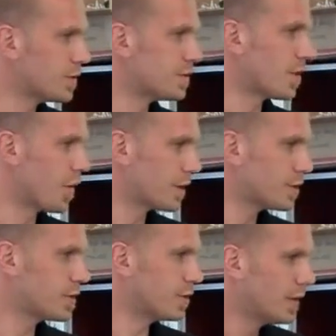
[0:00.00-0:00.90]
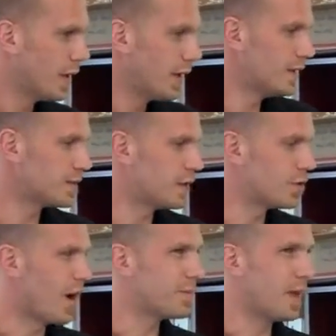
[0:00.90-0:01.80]
which is our race shoe, is going
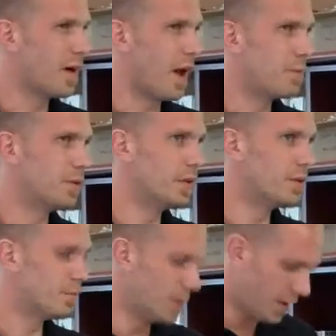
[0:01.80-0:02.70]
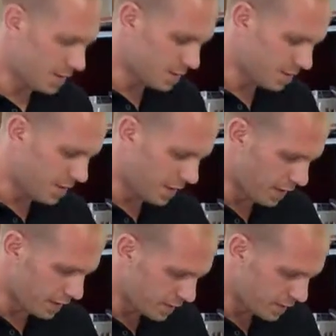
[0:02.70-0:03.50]
to drop down. I believe because of the